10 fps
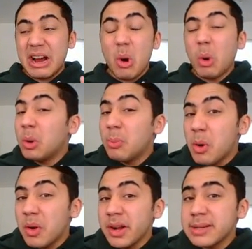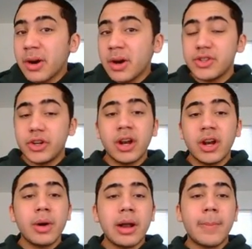cold morning tomorrow, so you're
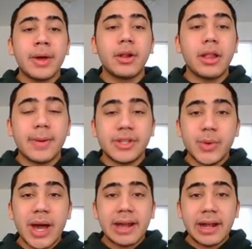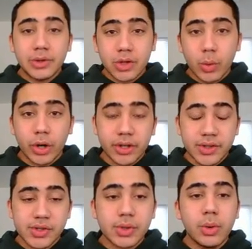going to want to bundle up as you head out to work
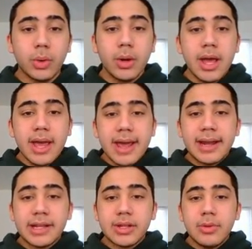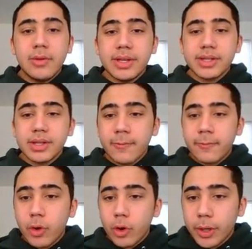and school. And as you move this
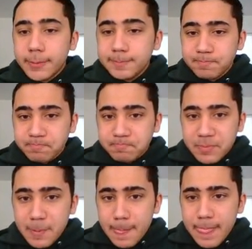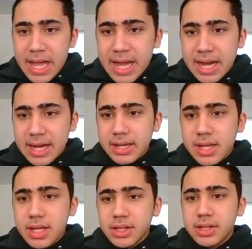on forward
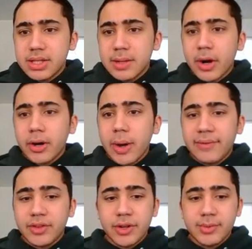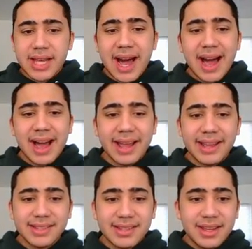to tomorrow afternoon's
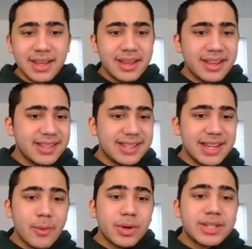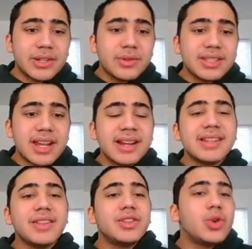highs, you see we're still stuck
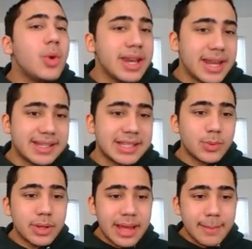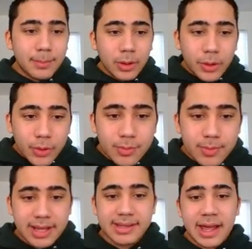into the 20s. That's what that blue
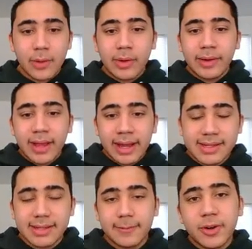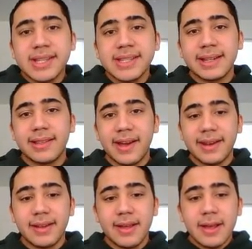means, and that red line is the freezing
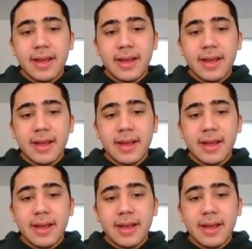line.